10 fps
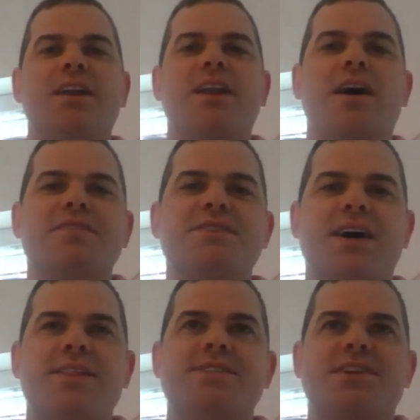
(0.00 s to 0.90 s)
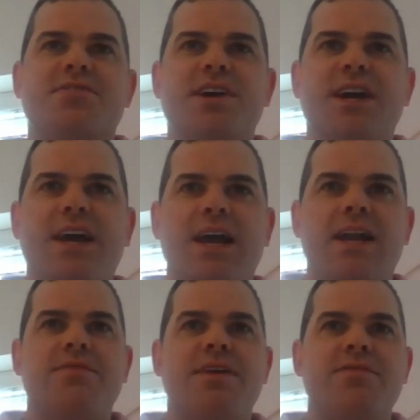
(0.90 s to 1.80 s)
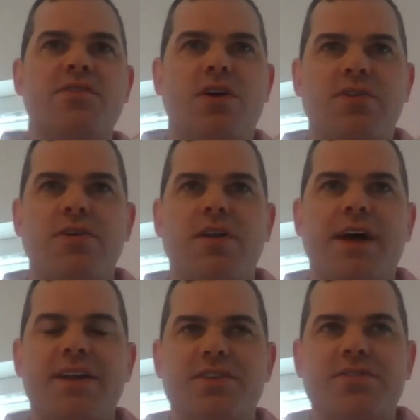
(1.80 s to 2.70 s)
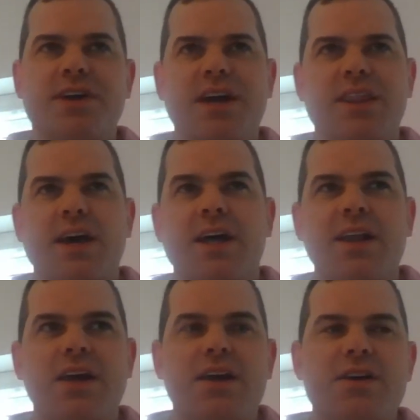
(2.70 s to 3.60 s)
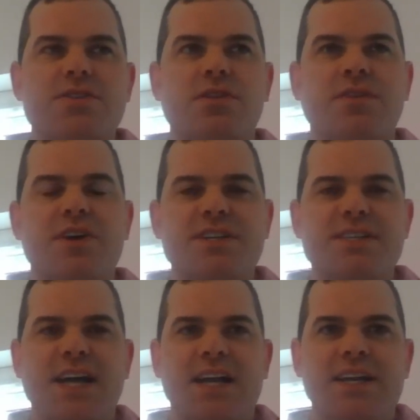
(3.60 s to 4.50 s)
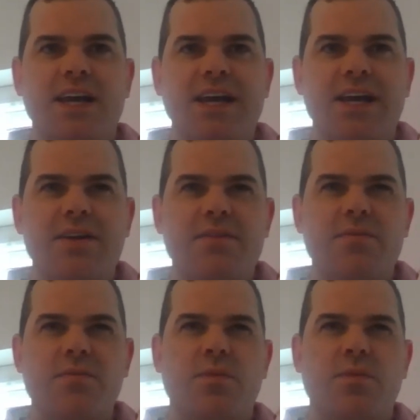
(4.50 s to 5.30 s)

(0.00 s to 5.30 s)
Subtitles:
life science degree, and if they've not got that degree, then sort of understanding,